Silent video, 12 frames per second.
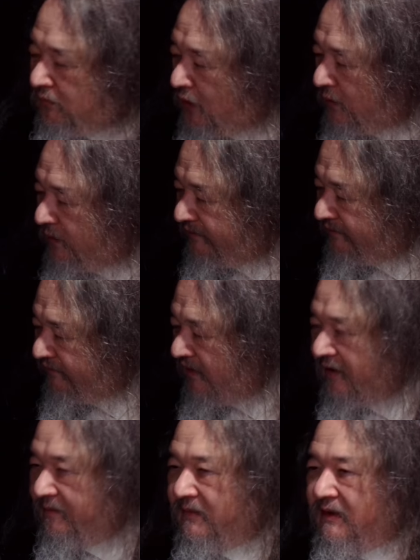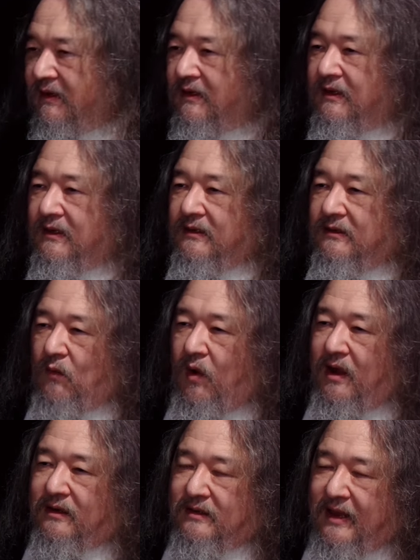going from
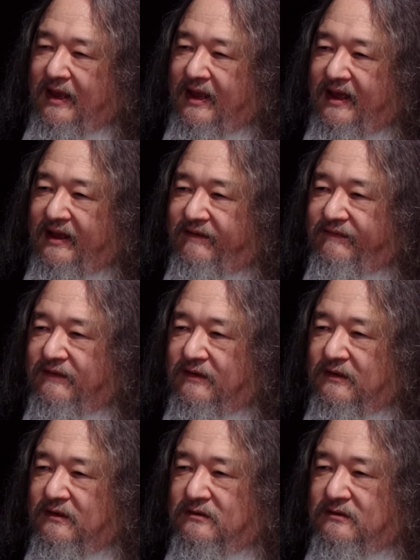want to have